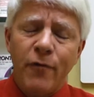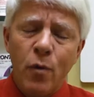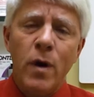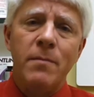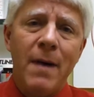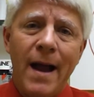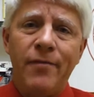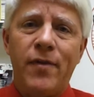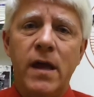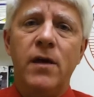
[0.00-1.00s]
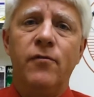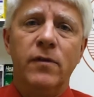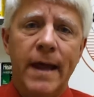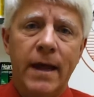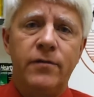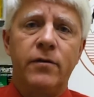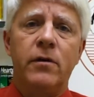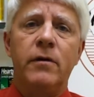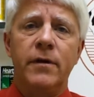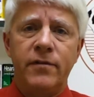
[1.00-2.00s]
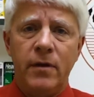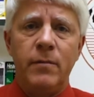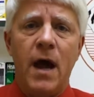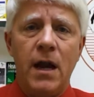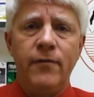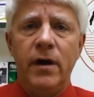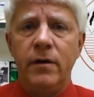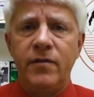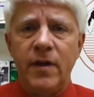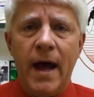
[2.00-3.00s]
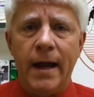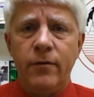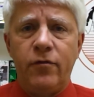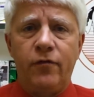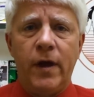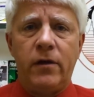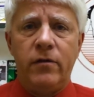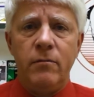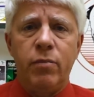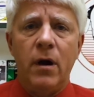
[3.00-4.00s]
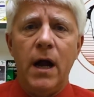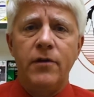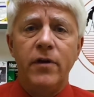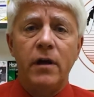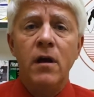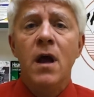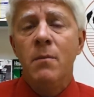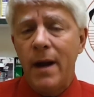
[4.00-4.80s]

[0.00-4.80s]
Everyone might think of laser as some kind of a science fiction project,